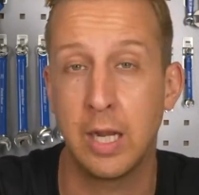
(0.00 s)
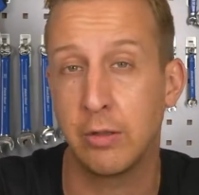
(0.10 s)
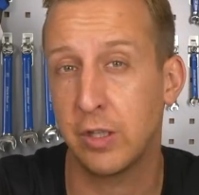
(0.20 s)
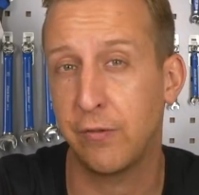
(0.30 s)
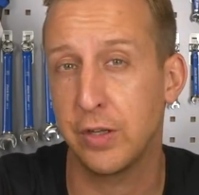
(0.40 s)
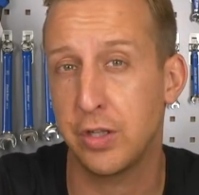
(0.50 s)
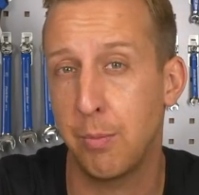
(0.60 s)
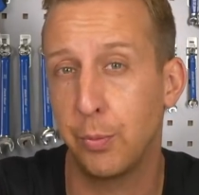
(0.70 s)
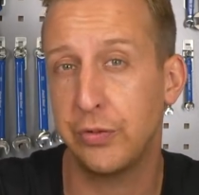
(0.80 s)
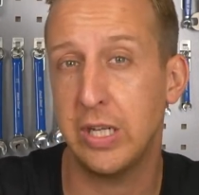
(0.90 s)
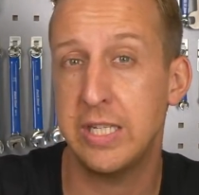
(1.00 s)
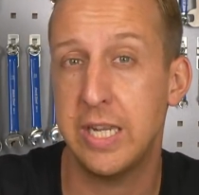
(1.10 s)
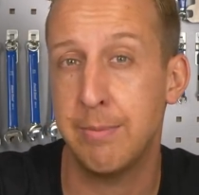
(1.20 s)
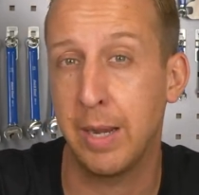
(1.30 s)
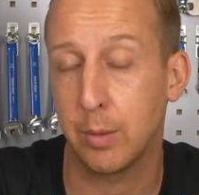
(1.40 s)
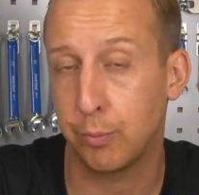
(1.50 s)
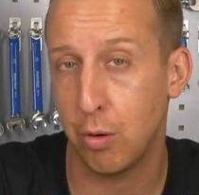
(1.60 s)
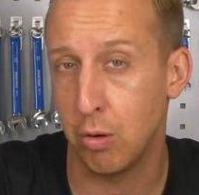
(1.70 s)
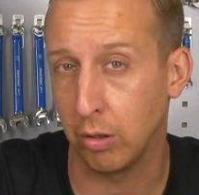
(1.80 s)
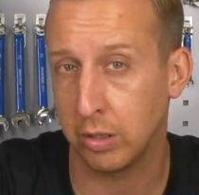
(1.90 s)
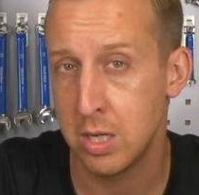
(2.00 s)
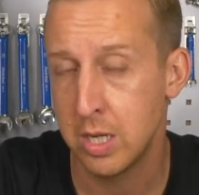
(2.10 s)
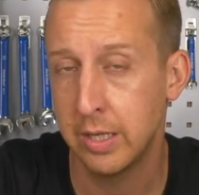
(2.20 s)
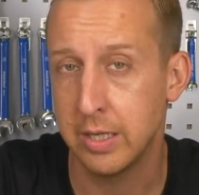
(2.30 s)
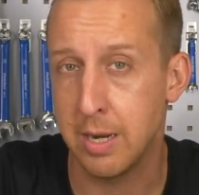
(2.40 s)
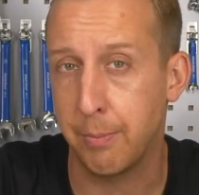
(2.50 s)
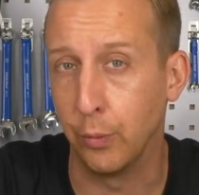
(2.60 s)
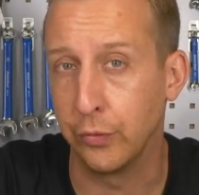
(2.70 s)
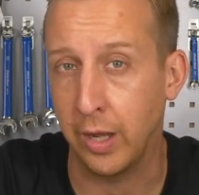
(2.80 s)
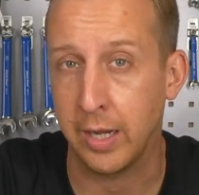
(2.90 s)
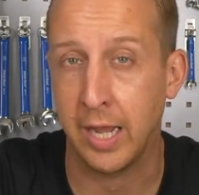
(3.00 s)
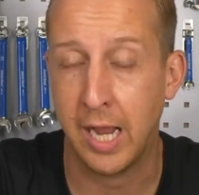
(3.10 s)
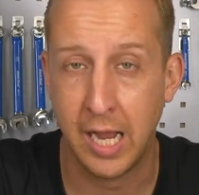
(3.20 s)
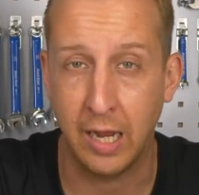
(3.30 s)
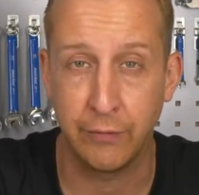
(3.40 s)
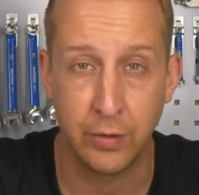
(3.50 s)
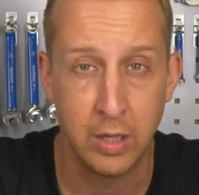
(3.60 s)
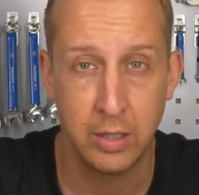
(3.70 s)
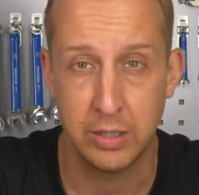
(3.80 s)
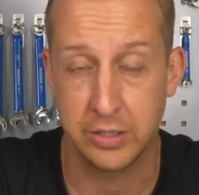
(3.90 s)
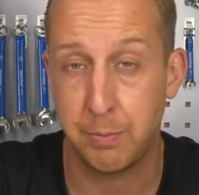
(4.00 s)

Now, just for example, DT make Prolock nipples and they have a